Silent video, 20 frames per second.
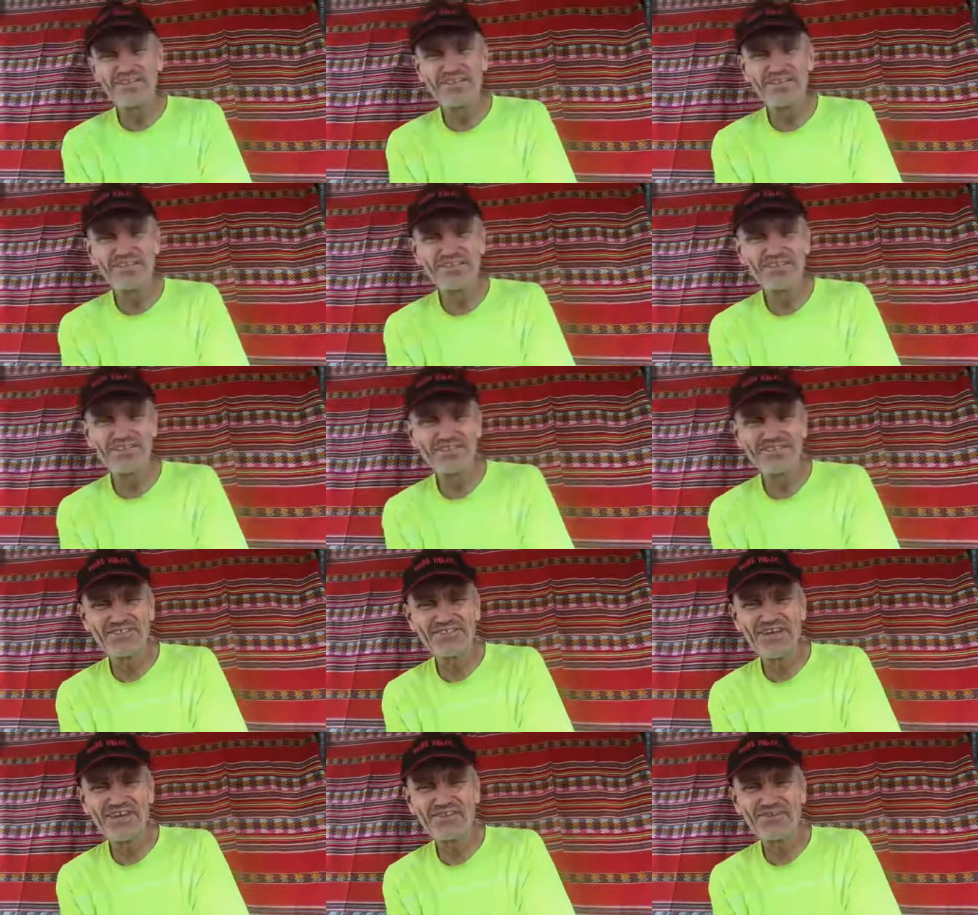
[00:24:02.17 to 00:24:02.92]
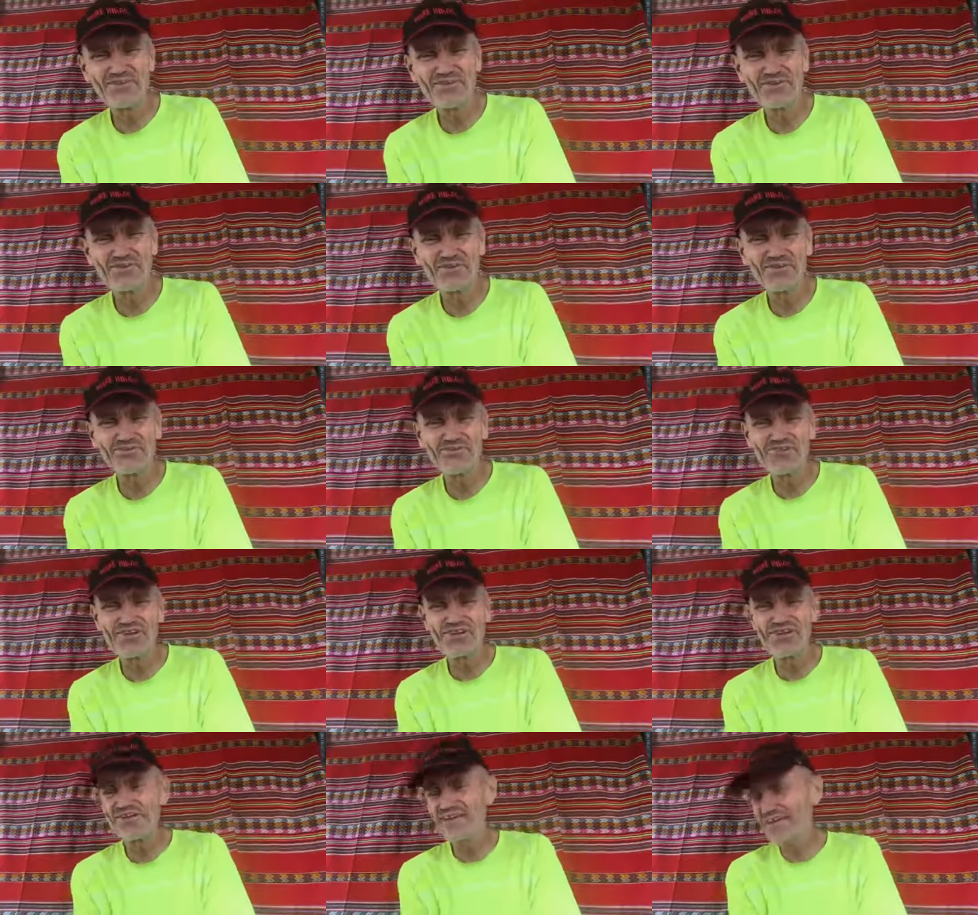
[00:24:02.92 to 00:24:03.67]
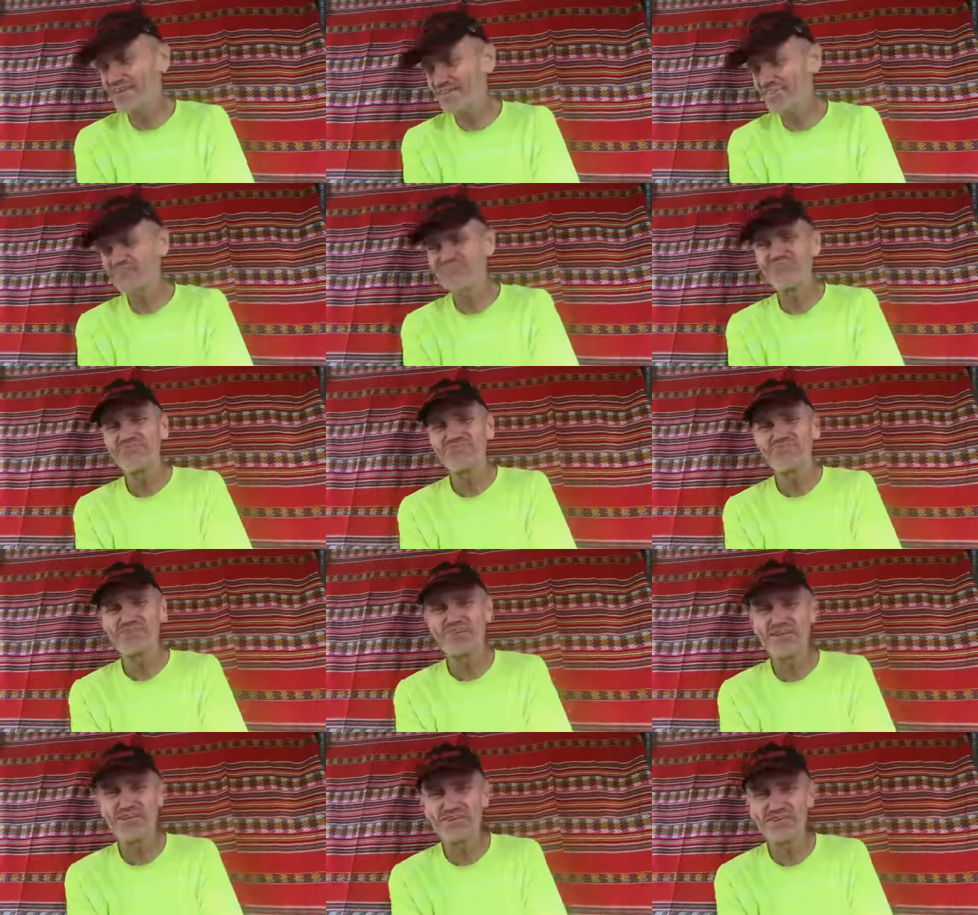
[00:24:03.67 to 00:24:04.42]
the countries that you're already in. So
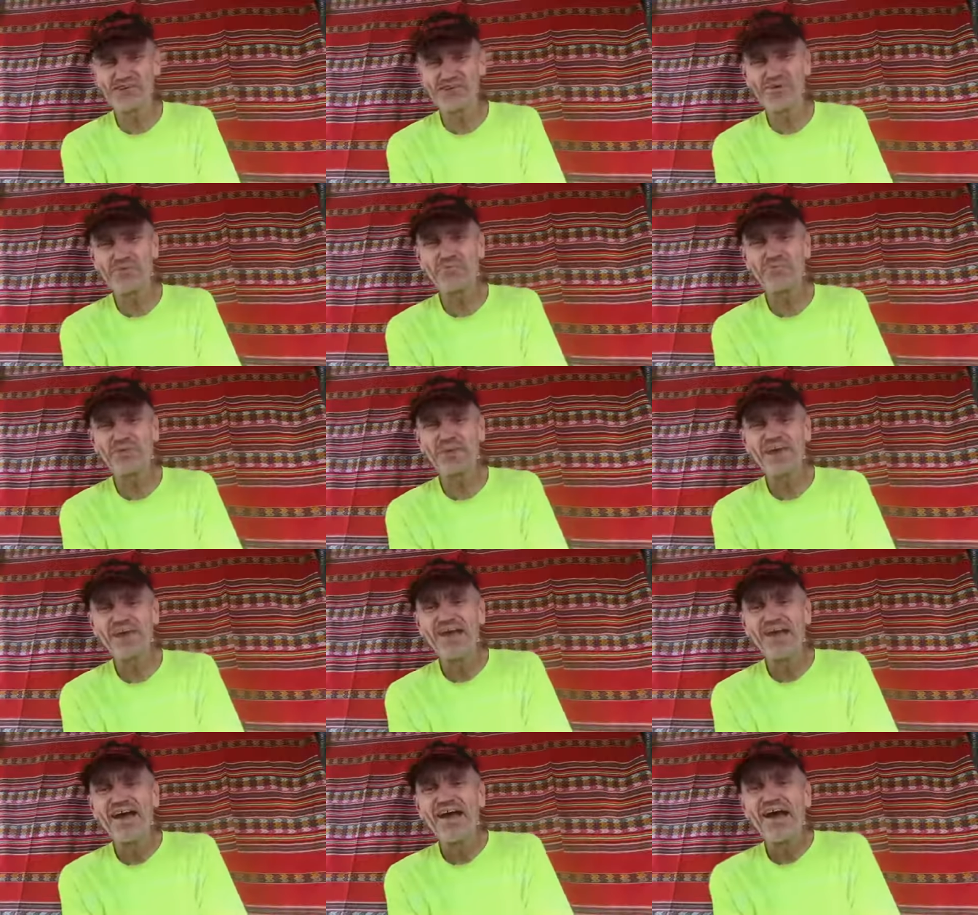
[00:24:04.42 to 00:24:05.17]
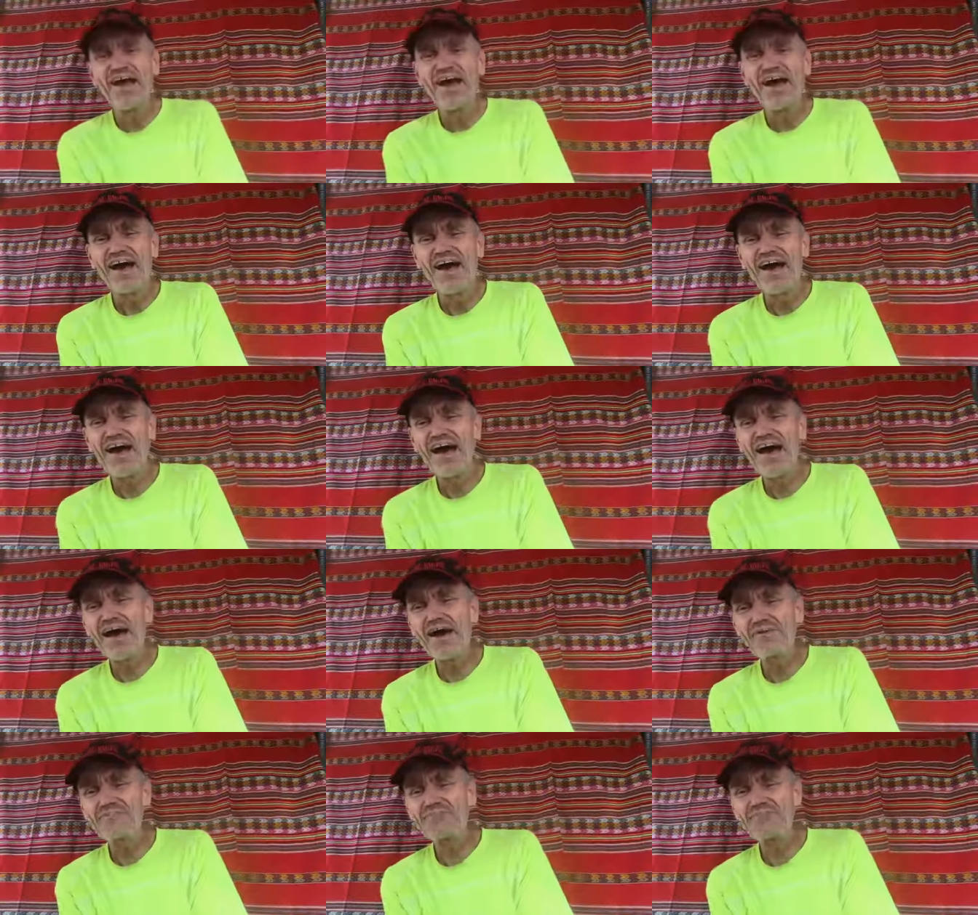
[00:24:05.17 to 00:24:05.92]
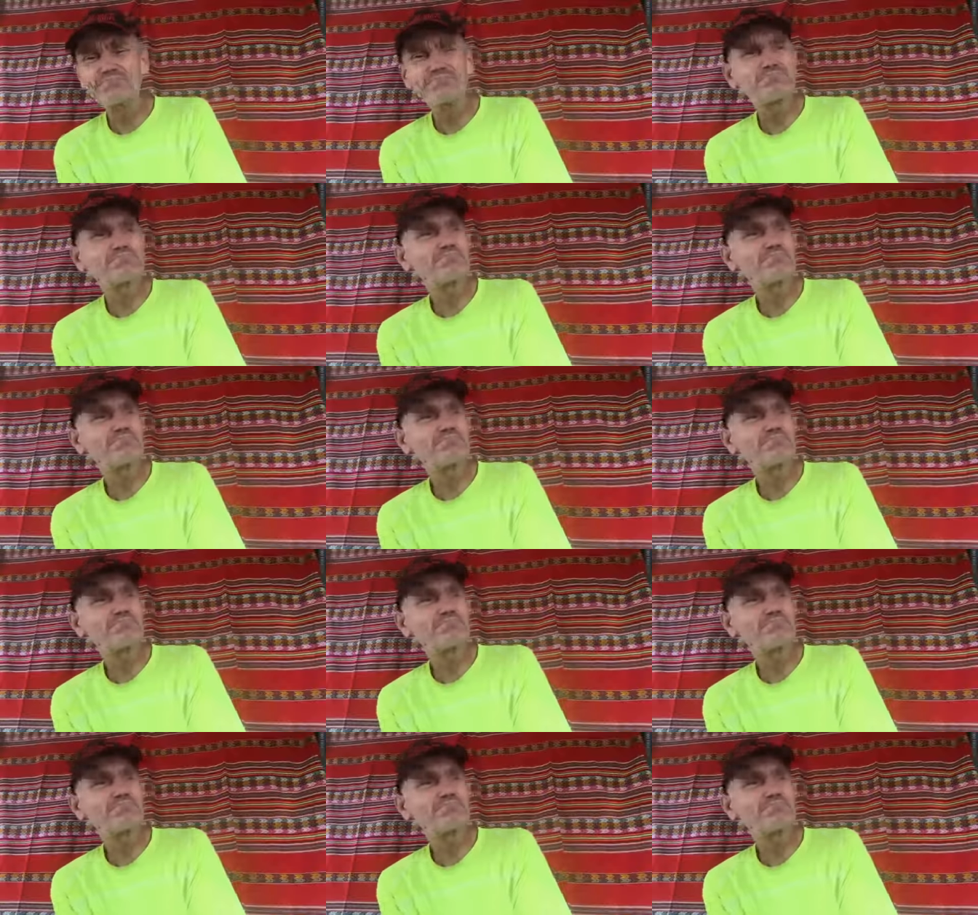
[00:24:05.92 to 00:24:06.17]
there you go. Um,